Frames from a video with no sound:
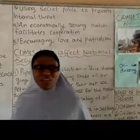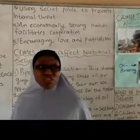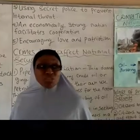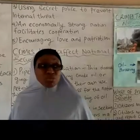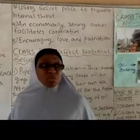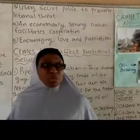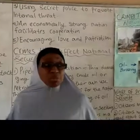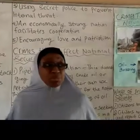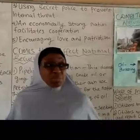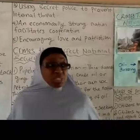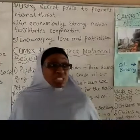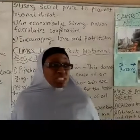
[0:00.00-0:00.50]
to
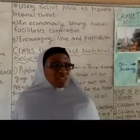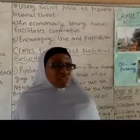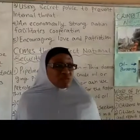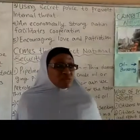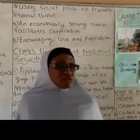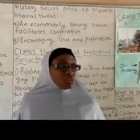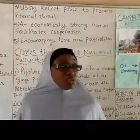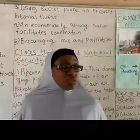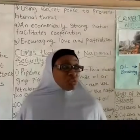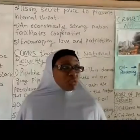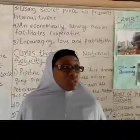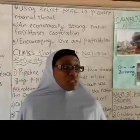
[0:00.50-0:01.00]
be
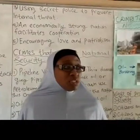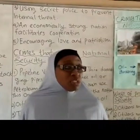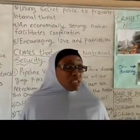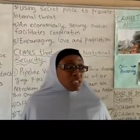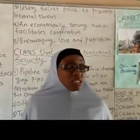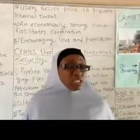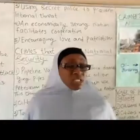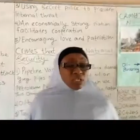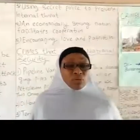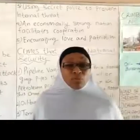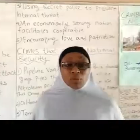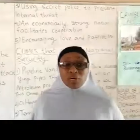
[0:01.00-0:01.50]
peaceful
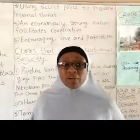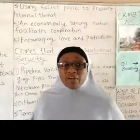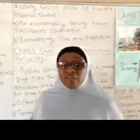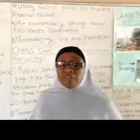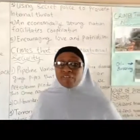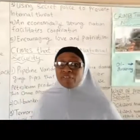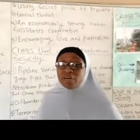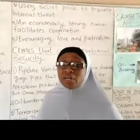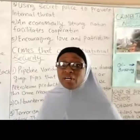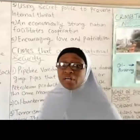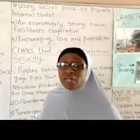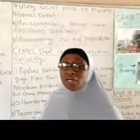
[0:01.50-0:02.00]

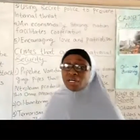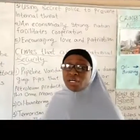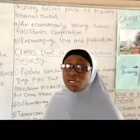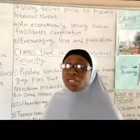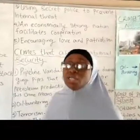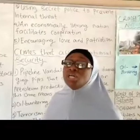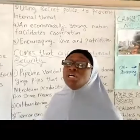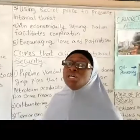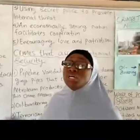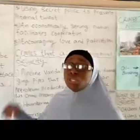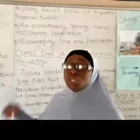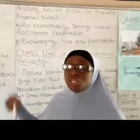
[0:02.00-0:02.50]
wherever
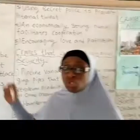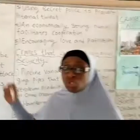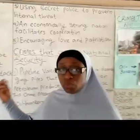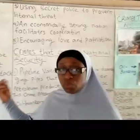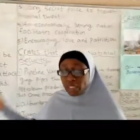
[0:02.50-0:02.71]
we